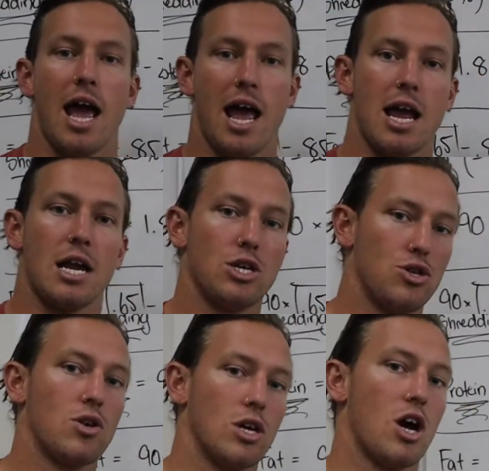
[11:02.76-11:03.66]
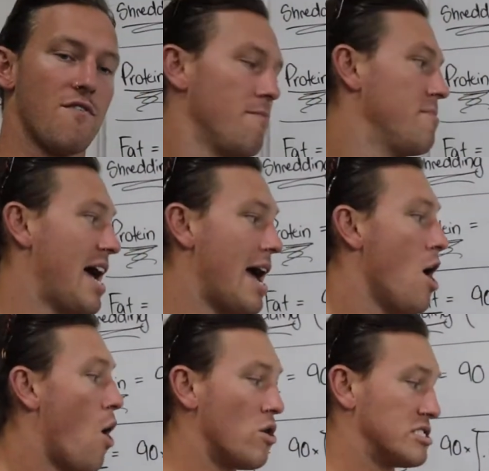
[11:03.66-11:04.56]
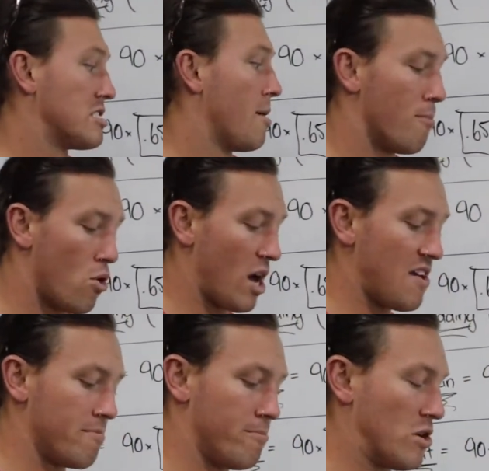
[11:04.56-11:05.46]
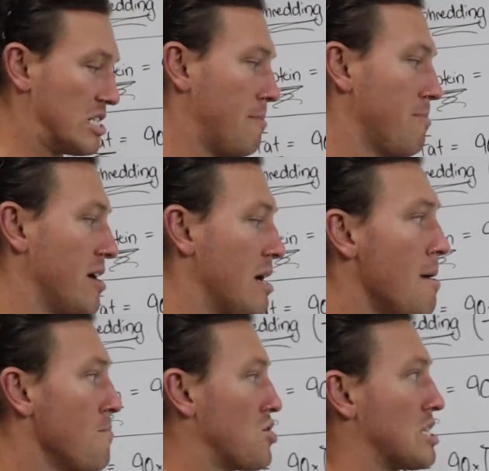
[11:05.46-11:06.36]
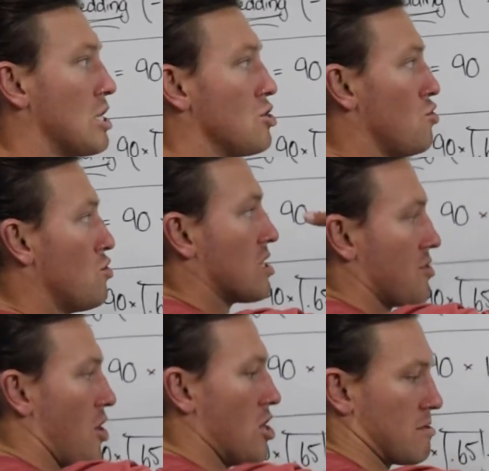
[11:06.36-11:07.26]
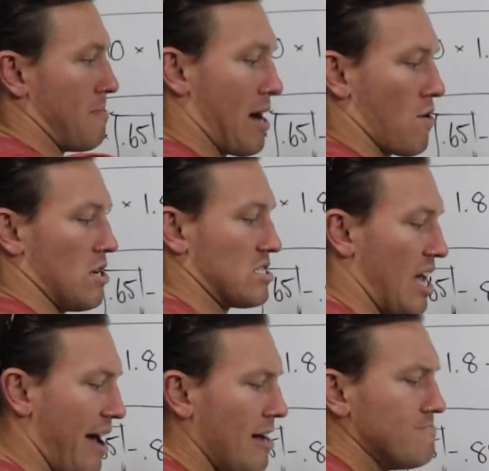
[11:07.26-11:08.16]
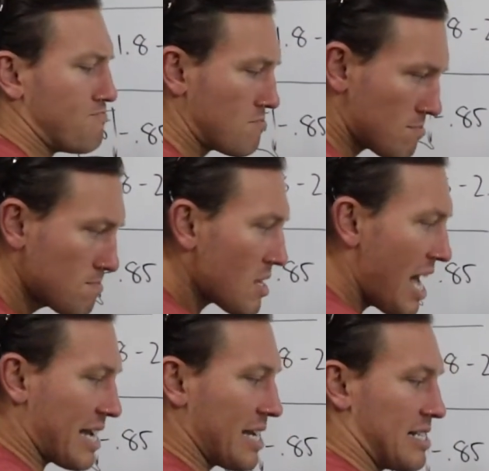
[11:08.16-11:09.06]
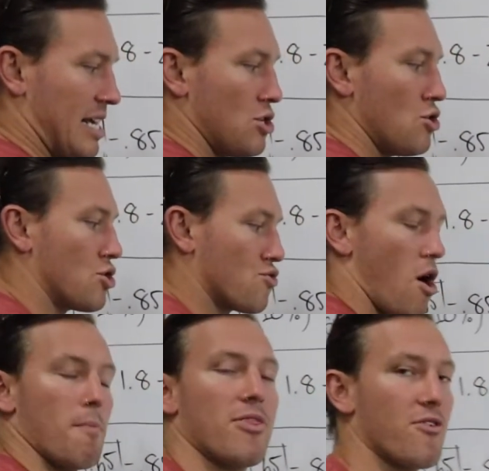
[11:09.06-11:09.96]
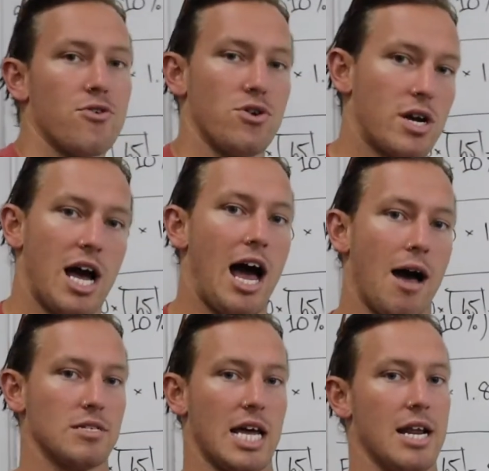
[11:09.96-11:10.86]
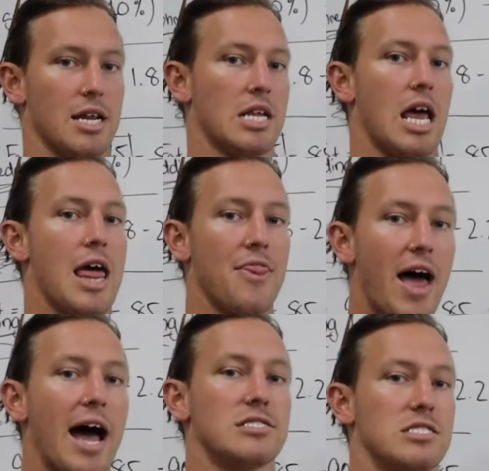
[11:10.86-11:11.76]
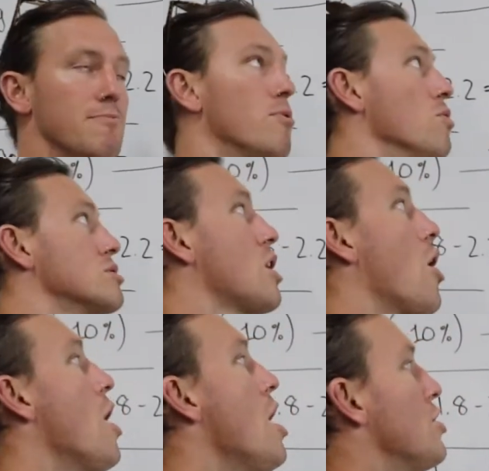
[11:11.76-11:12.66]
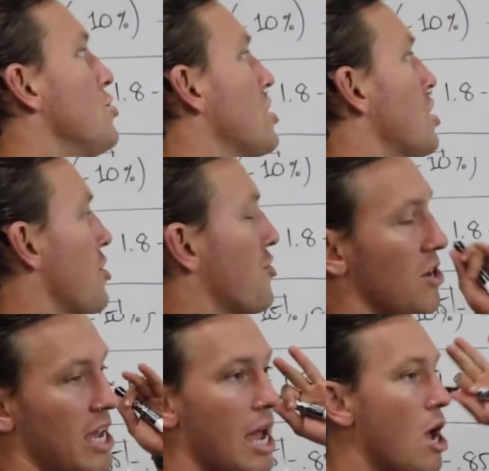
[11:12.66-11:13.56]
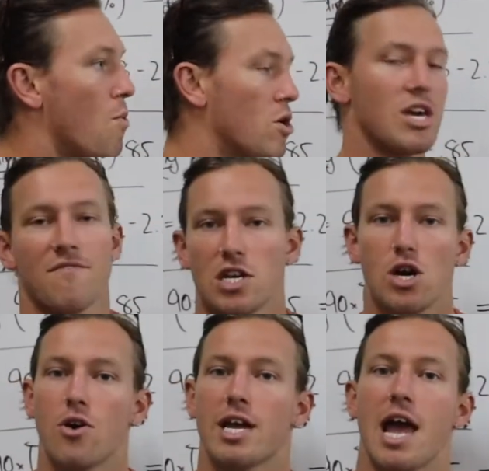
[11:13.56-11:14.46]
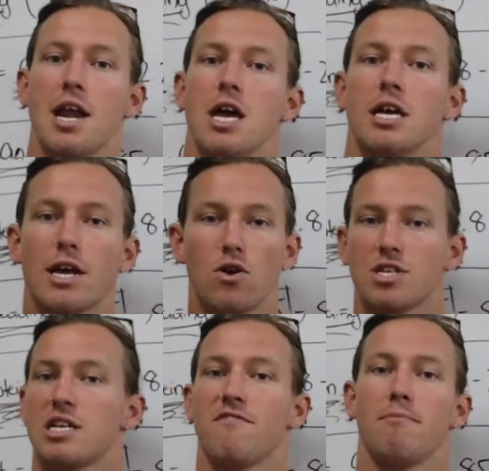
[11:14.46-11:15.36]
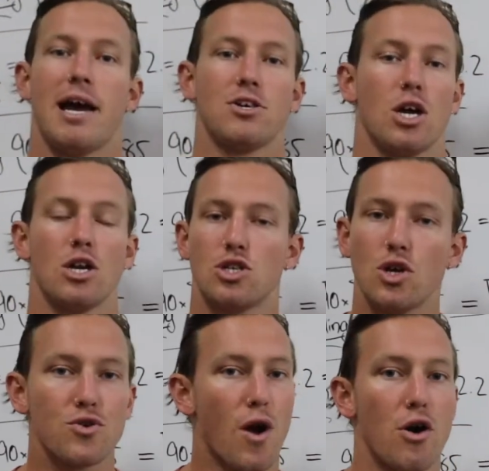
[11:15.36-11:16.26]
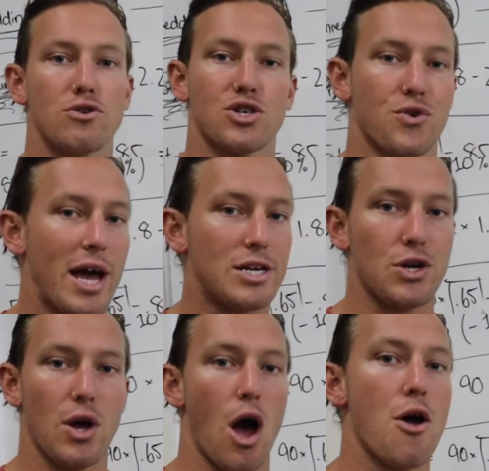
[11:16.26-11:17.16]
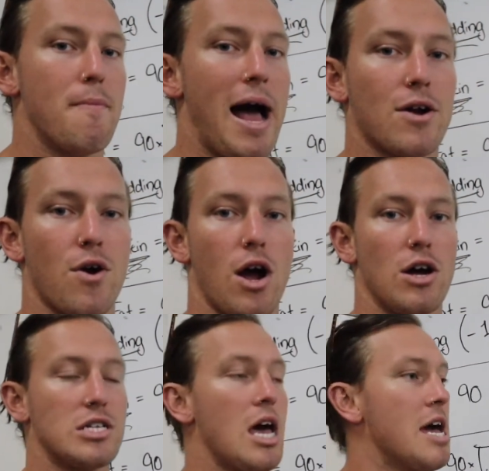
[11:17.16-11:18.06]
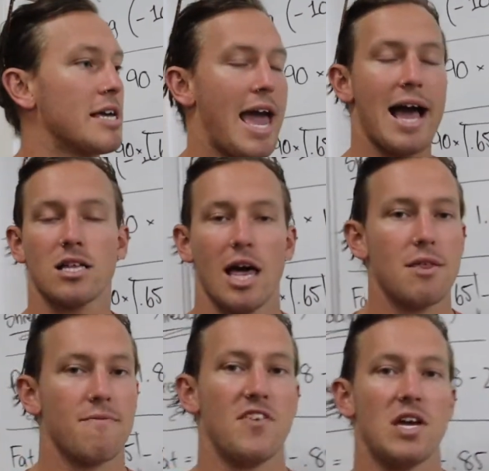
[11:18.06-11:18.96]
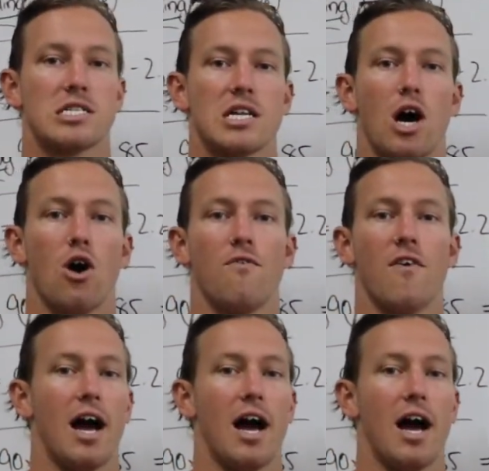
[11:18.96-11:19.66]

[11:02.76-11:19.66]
and you can go from there. Or even more simply, just use those macros there and continue to drop through your carbs, and it's that simple. So you can go through here, watch that video again, get all this information, do your own shred, do your own macros, calculate them for yourself,